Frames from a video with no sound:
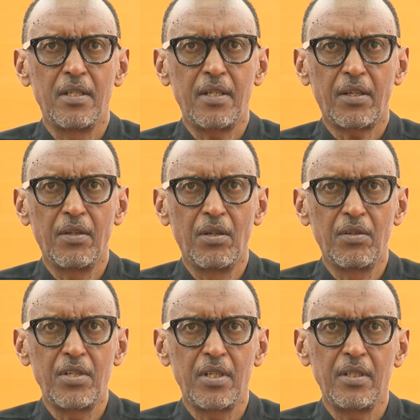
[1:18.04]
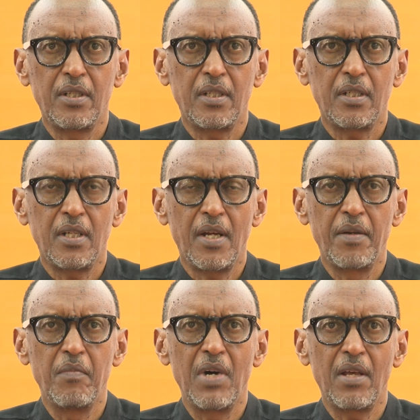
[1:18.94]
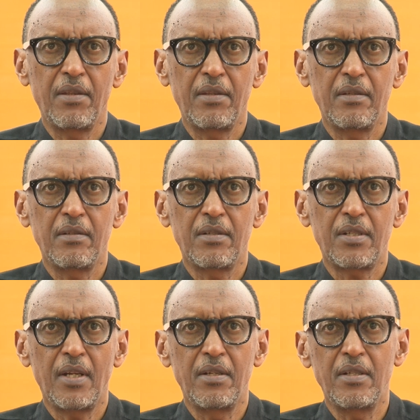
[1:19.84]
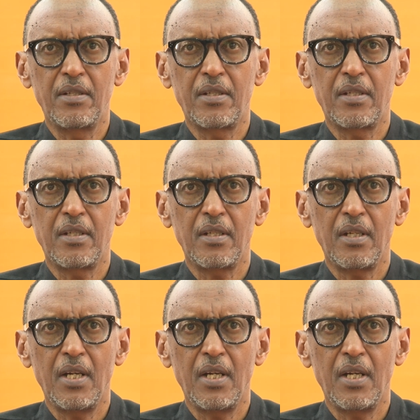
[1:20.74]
technology, and math studies